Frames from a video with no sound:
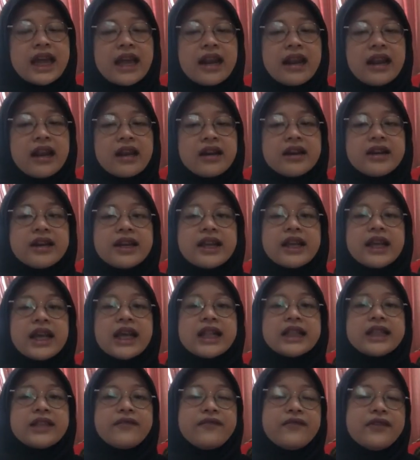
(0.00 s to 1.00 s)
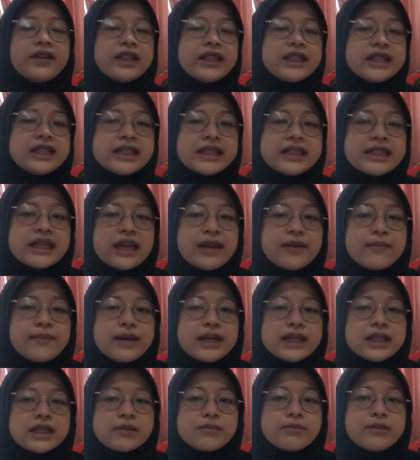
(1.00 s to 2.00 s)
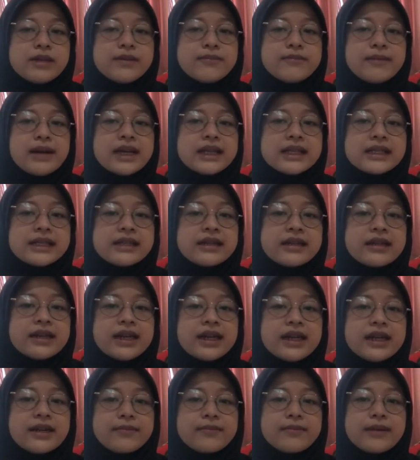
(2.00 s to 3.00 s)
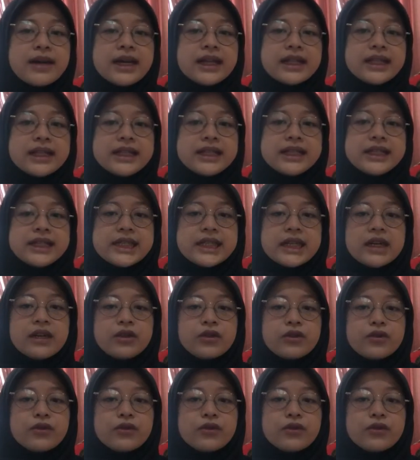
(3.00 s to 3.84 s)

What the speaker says: and learning activities that must be mastered by teachers